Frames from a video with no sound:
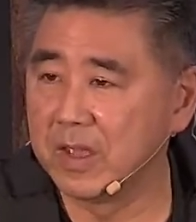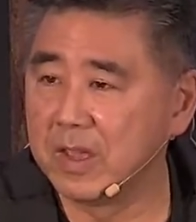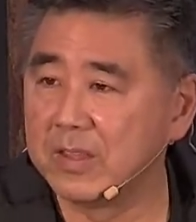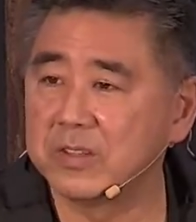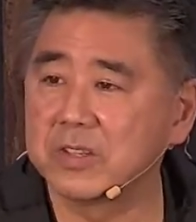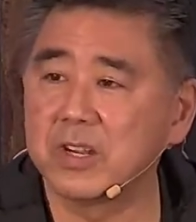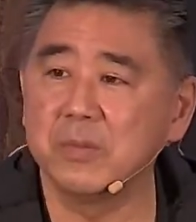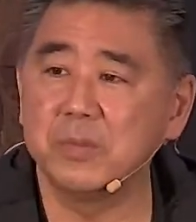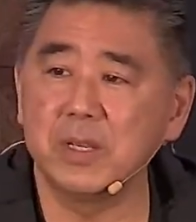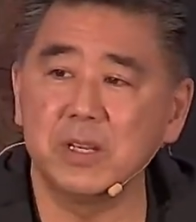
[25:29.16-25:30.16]
There's going to
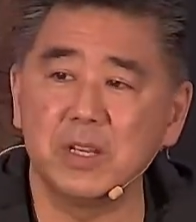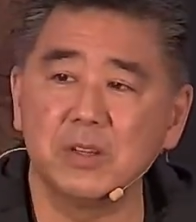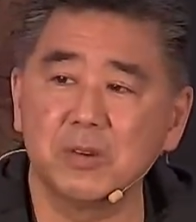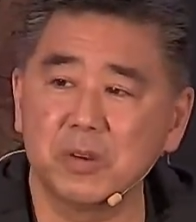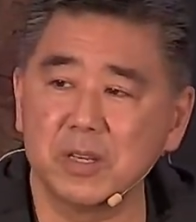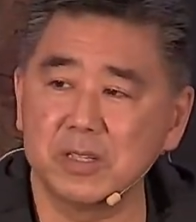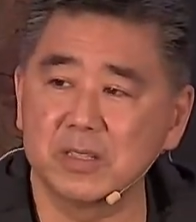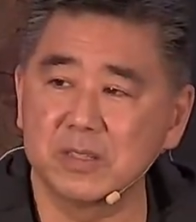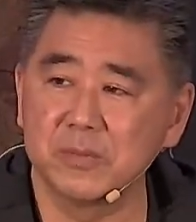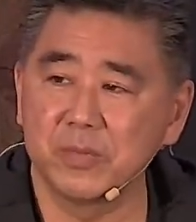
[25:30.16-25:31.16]
be an
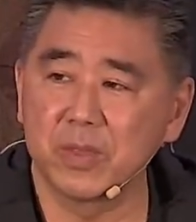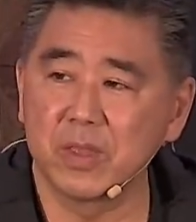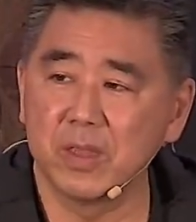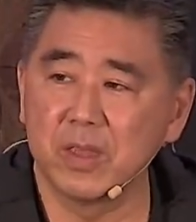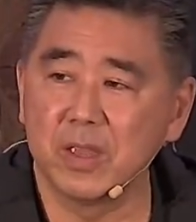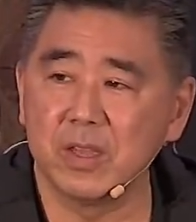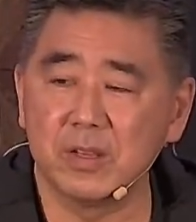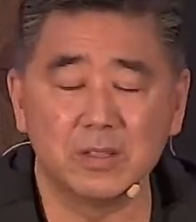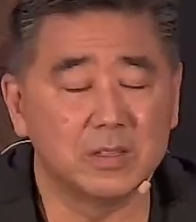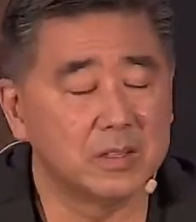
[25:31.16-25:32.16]
increase
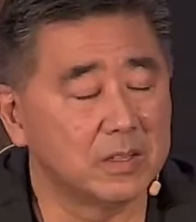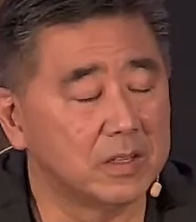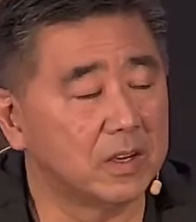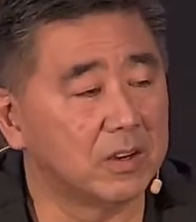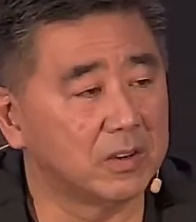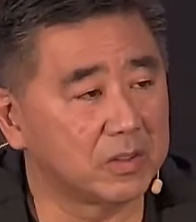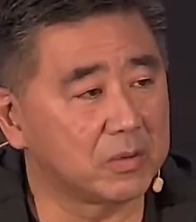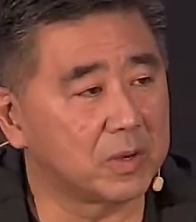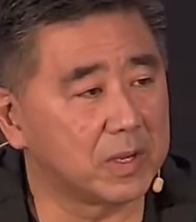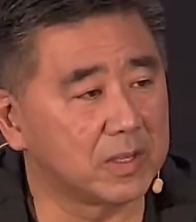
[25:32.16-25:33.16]
in
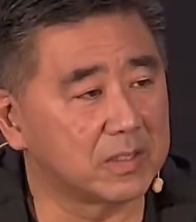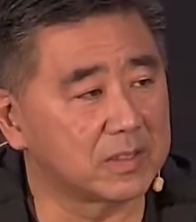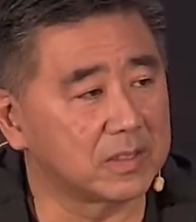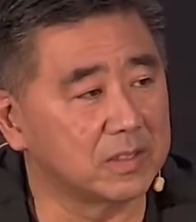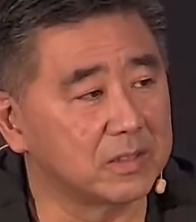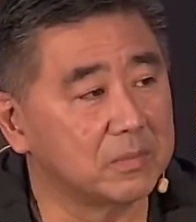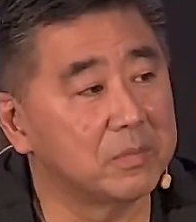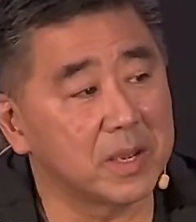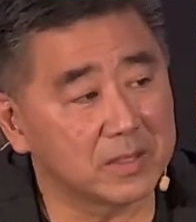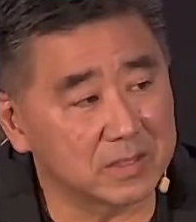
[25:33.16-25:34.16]
earthquakes and
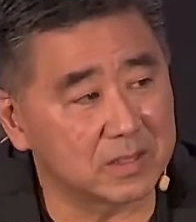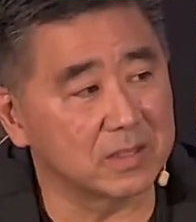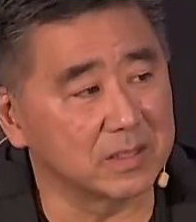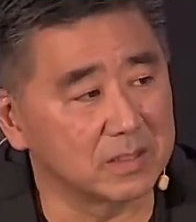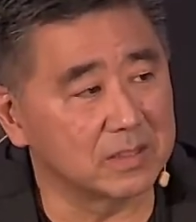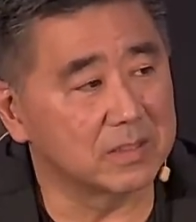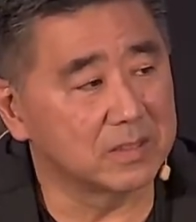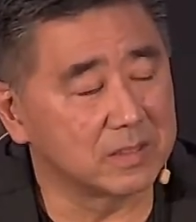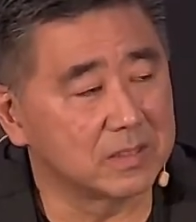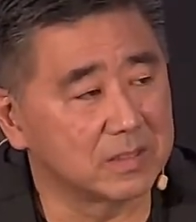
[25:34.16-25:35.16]
pestilence.
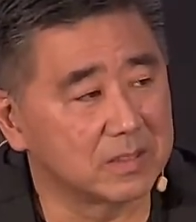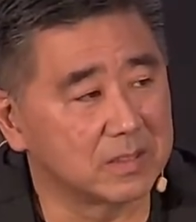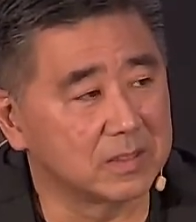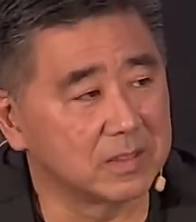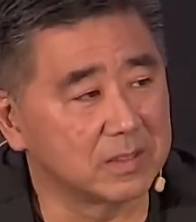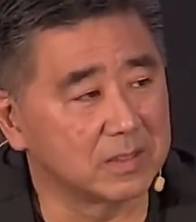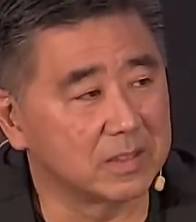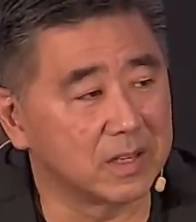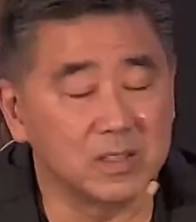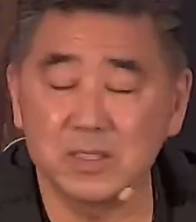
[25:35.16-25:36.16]

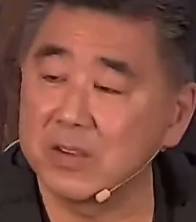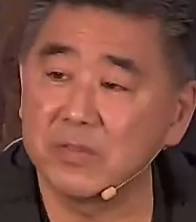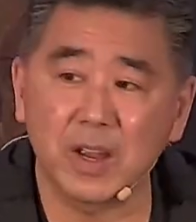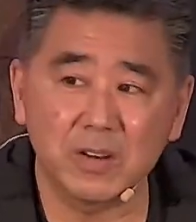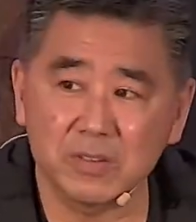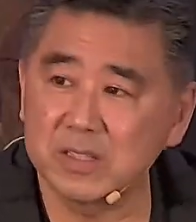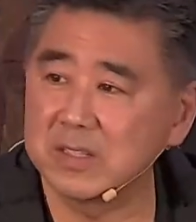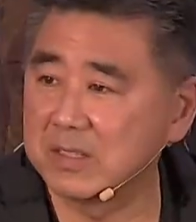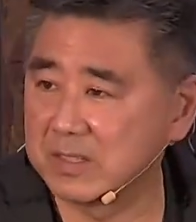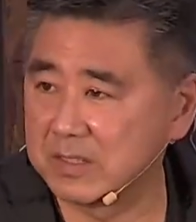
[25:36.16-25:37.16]
Can you say viruses?